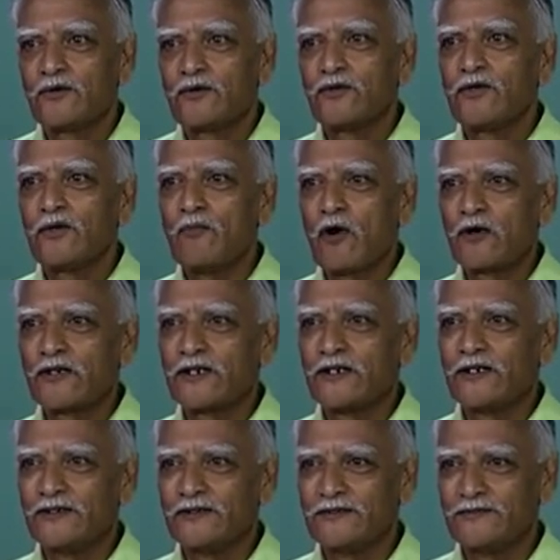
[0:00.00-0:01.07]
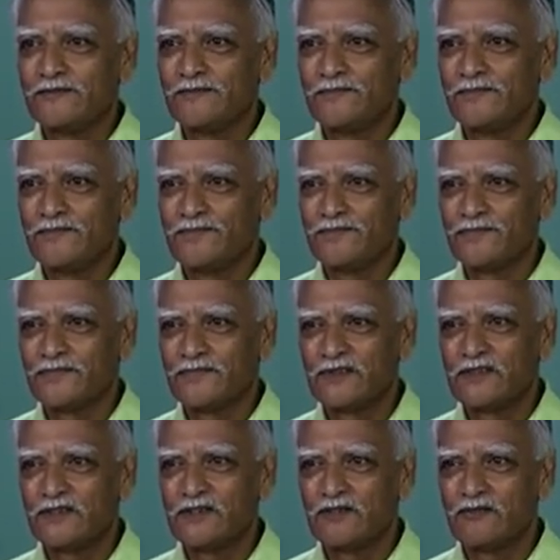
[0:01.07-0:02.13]
to the modern,
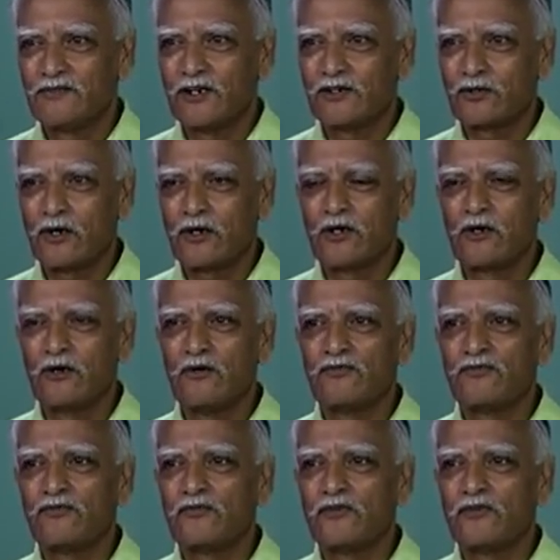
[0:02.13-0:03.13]
we are talking of